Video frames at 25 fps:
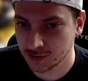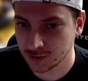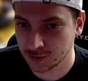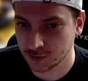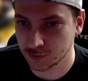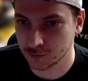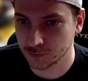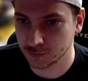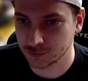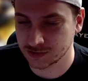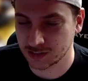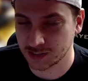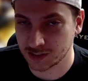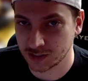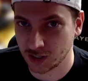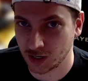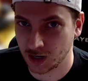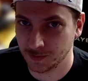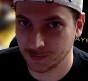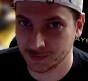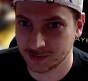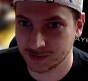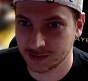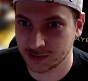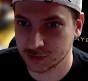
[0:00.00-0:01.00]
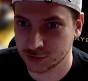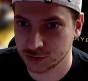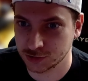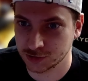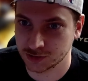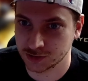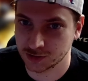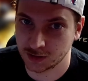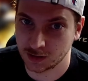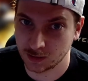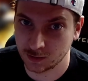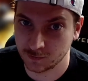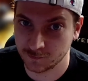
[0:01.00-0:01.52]
use a
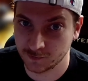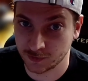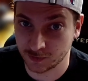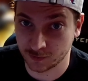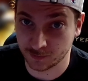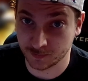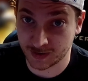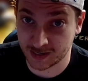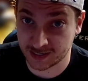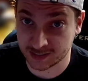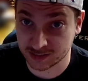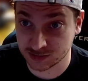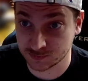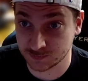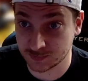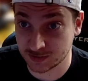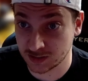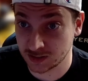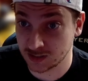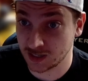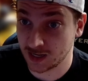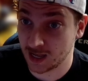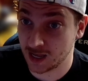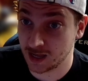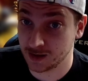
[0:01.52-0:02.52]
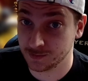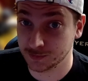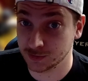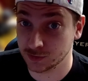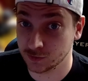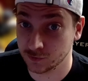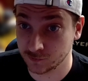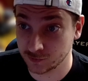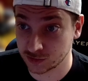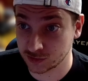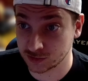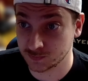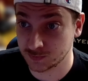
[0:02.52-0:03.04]
combination of their max speed and
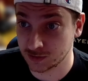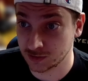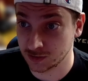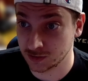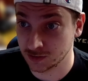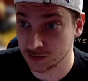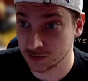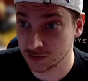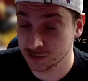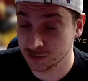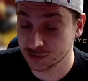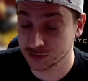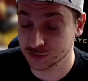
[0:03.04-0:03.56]
maneuver speed